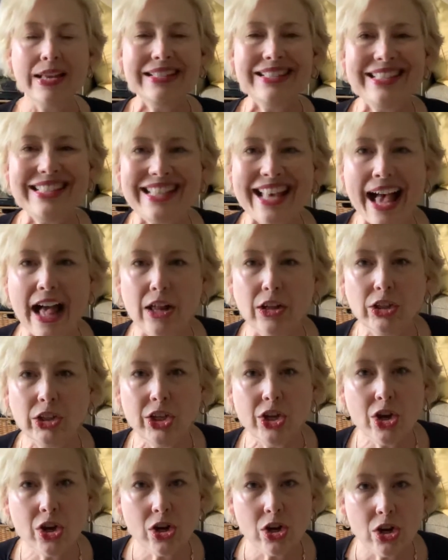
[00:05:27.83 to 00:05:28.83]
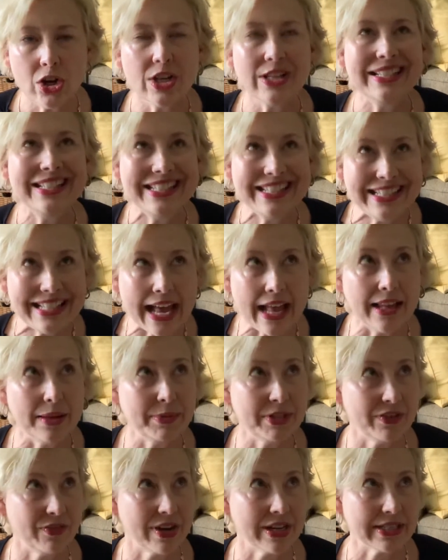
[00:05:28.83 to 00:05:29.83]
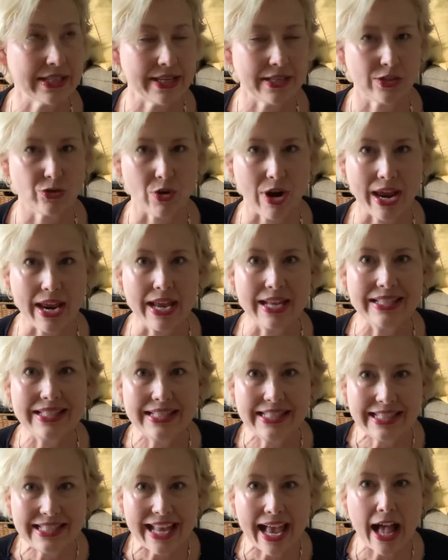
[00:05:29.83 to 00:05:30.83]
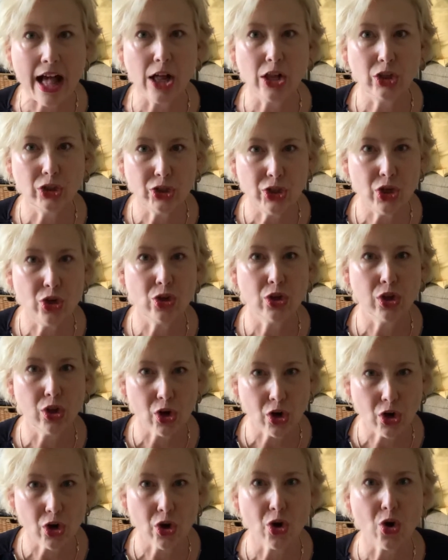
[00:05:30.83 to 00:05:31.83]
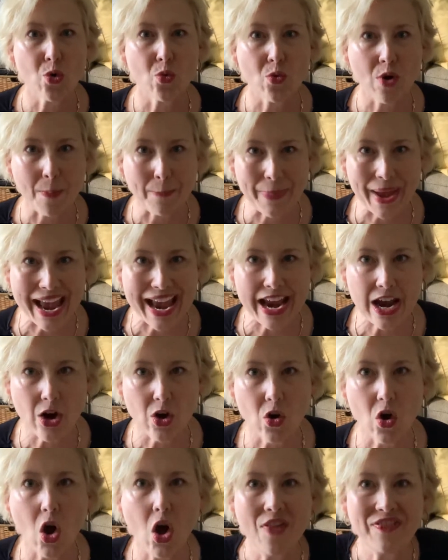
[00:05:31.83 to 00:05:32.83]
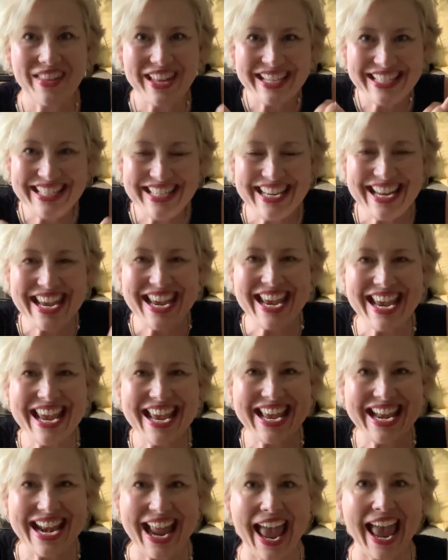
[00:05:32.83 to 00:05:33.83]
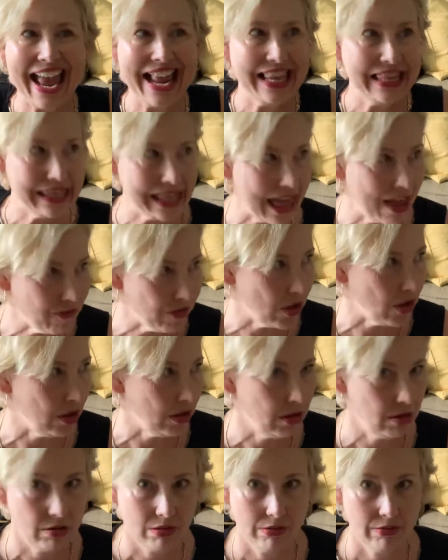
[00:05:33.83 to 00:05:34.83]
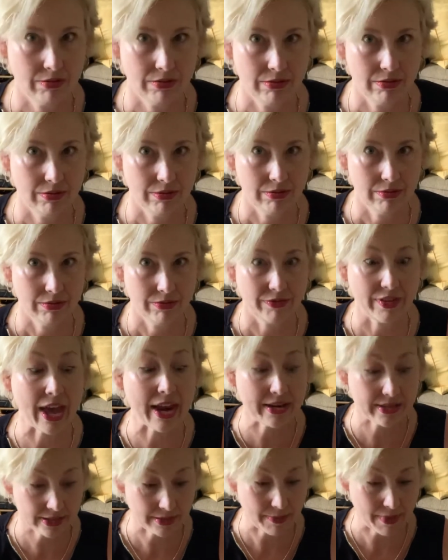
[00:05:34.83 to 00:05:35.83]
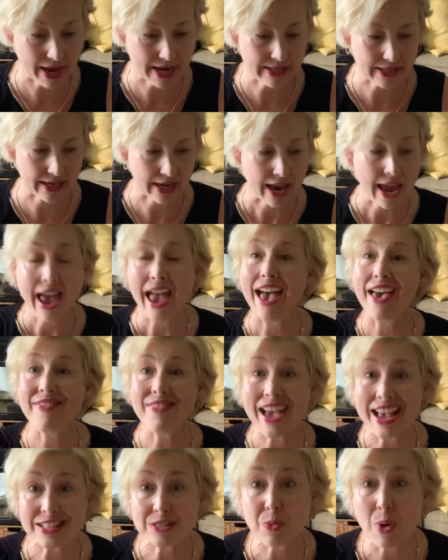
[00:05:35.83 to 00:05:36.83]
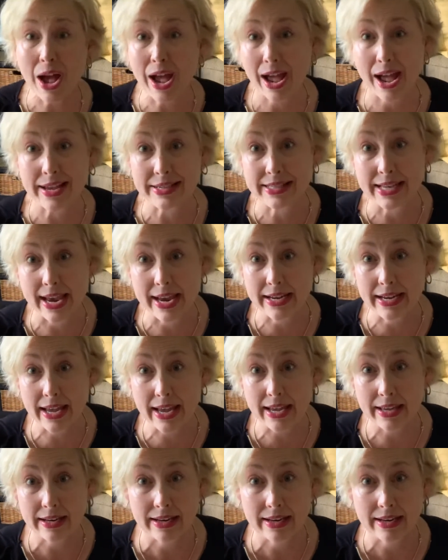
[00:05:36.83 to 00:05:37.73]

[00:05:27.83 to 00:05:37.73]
Let me see if I can say this right. Cellular repair on the DNA level. That is amazing. And that's why I take it.